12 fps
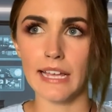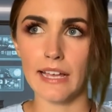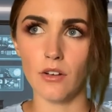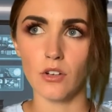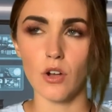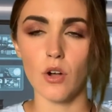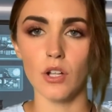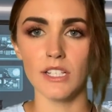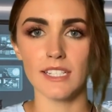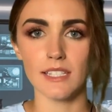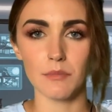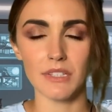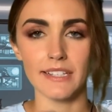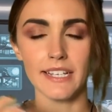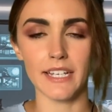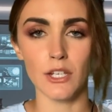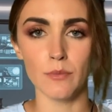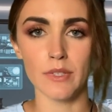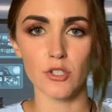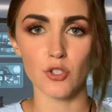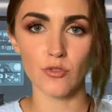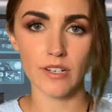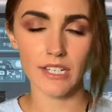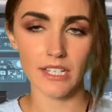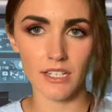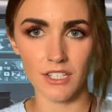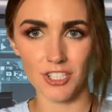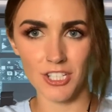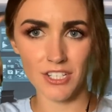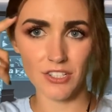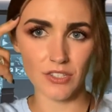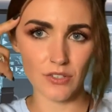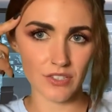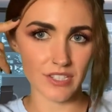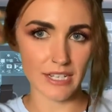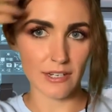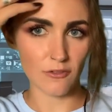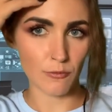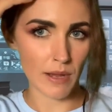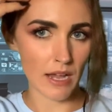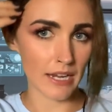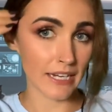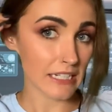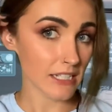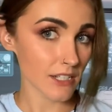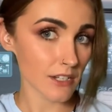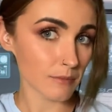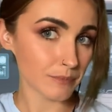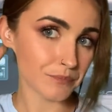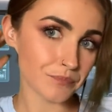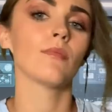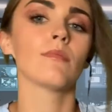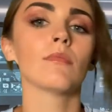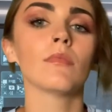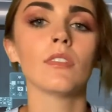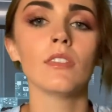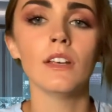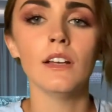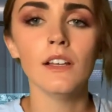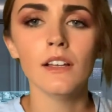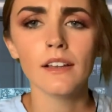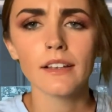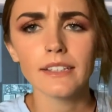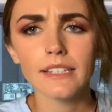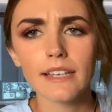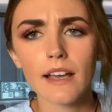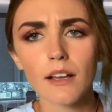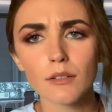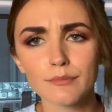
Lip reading: Alcohol is something that humans drink, and it changes your state of mind. Yeah.